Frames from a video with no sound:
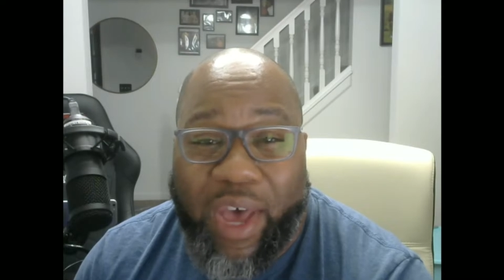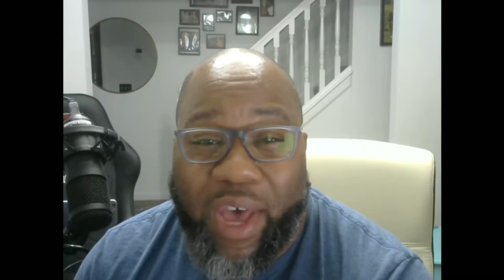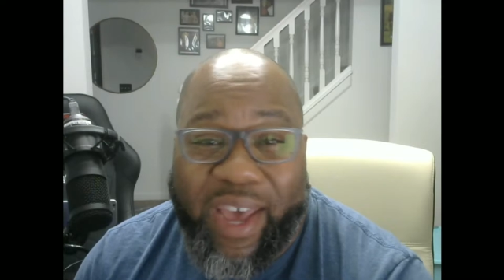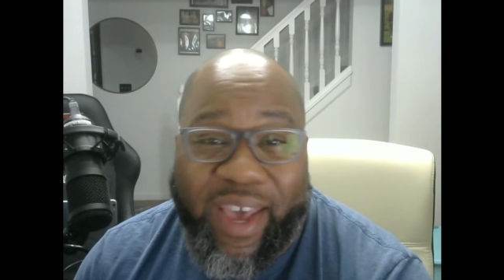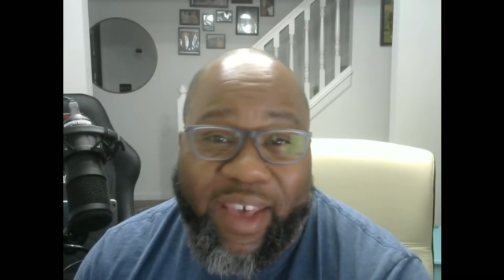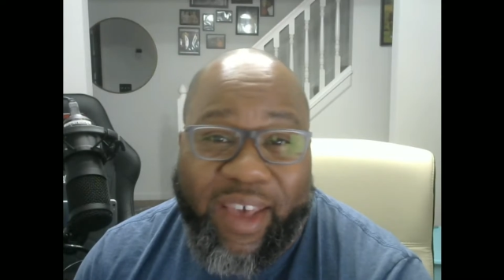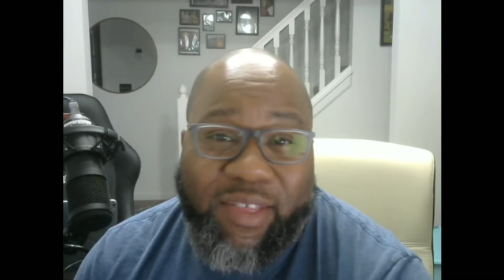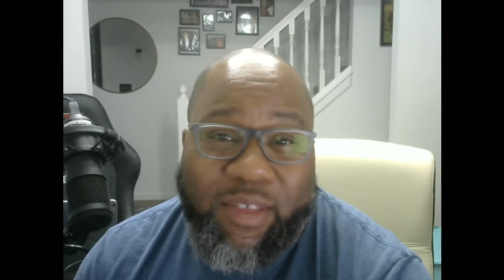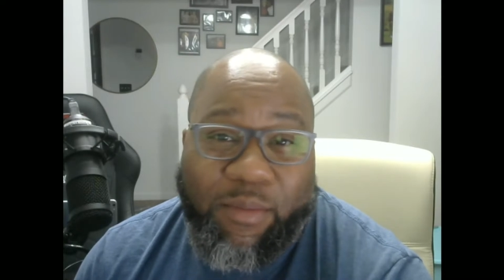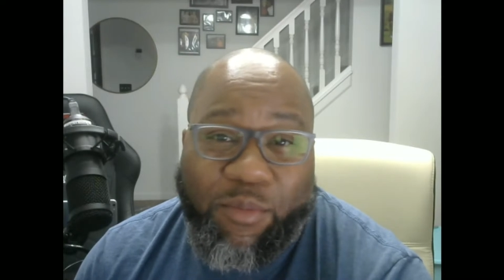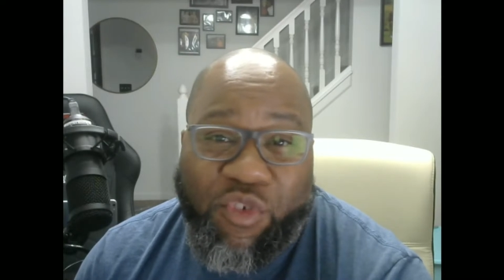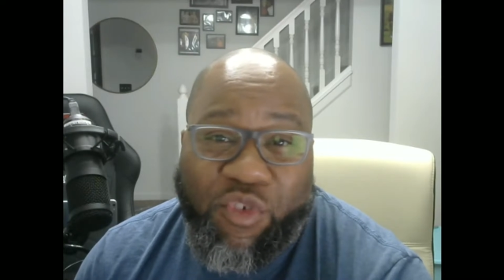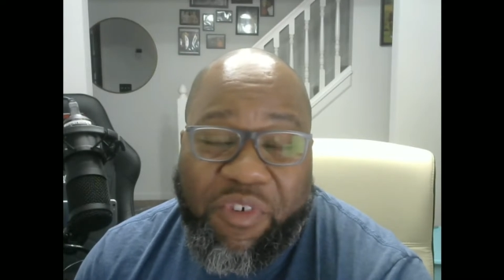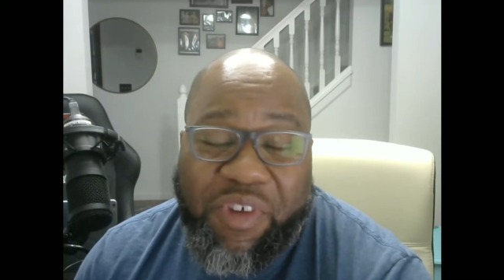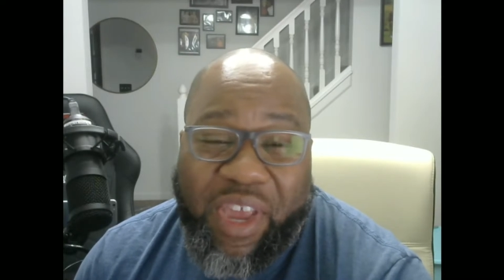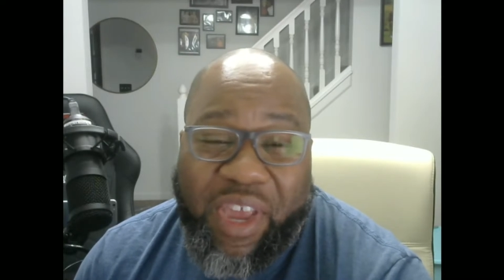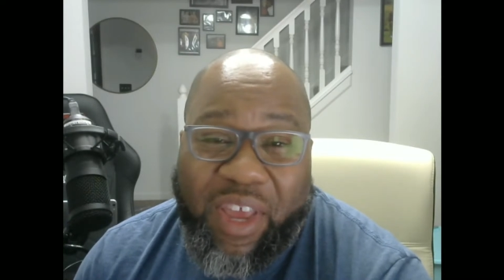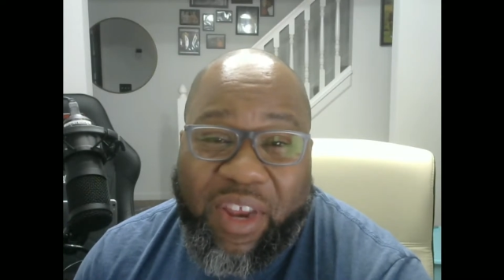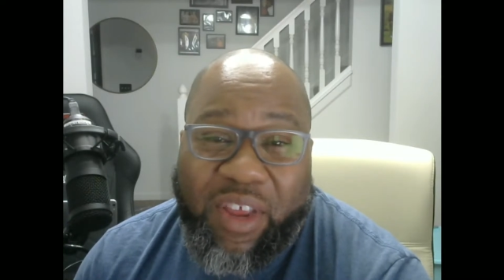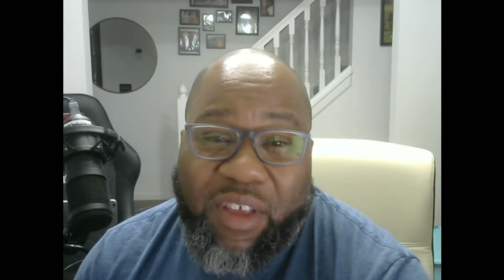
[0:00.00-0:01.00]
I had them
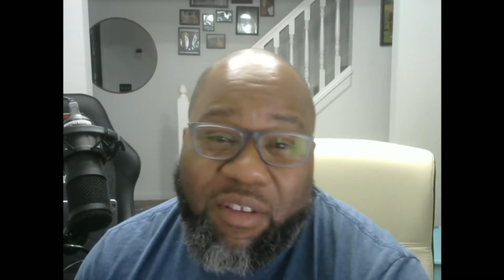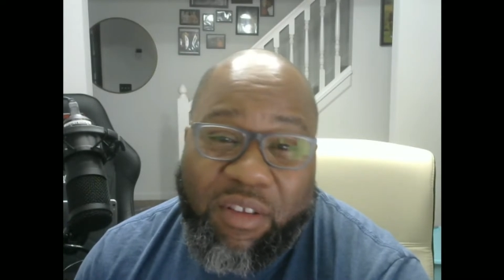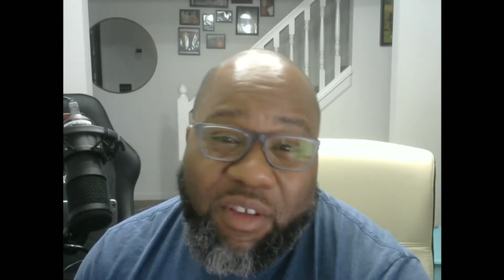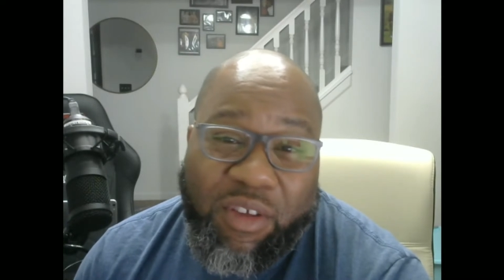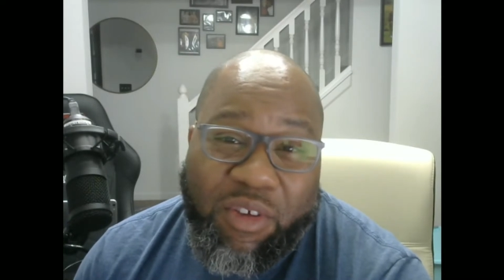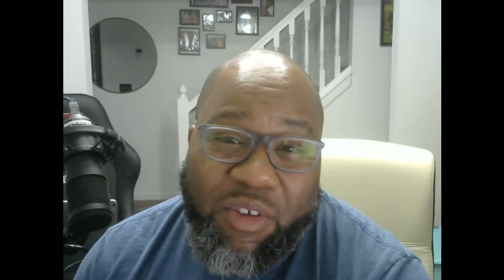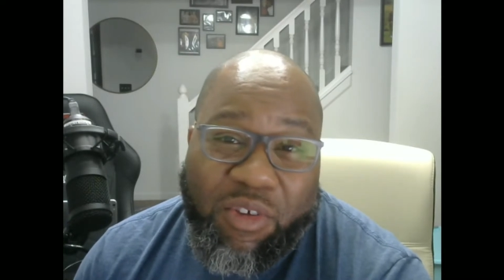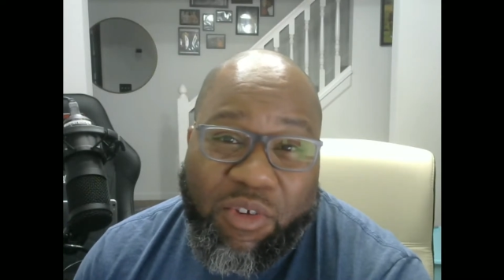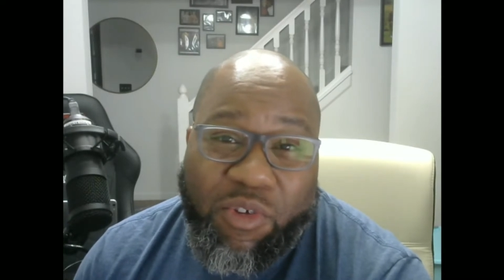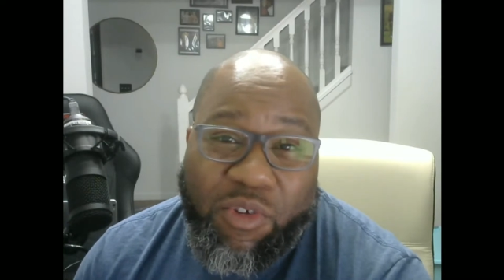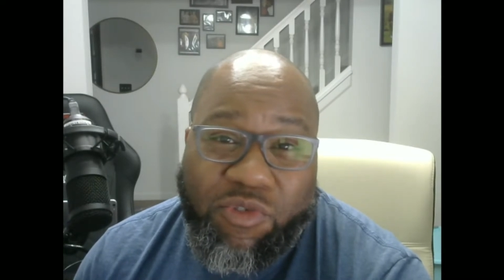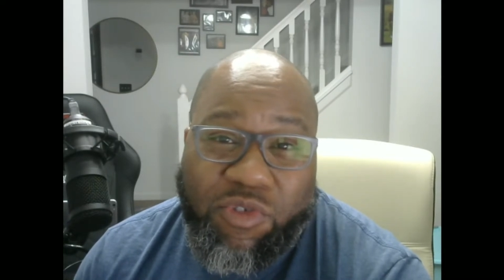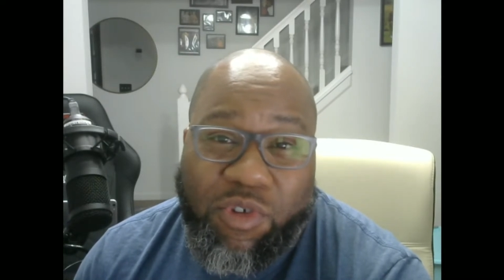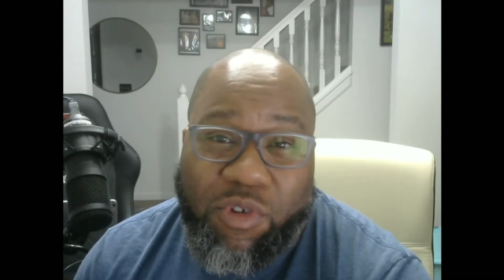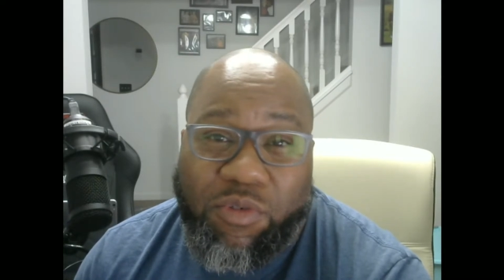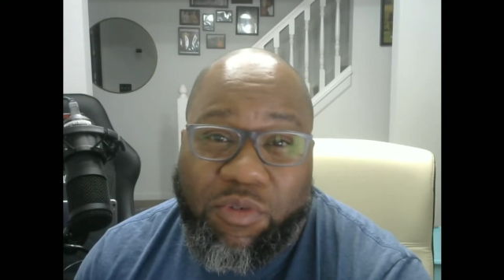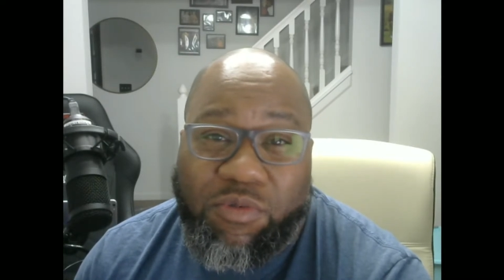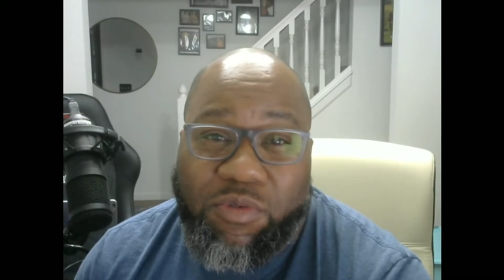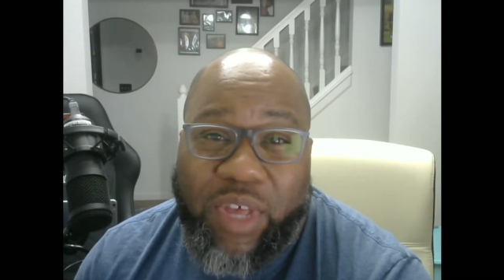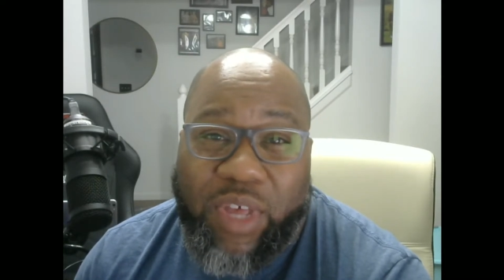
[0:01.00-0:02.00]
created
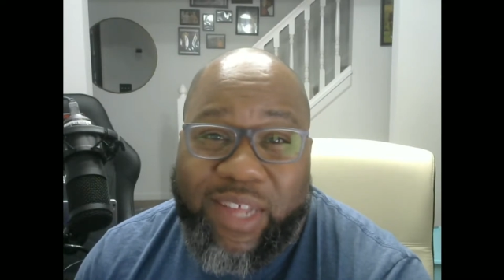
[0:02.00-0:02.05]
so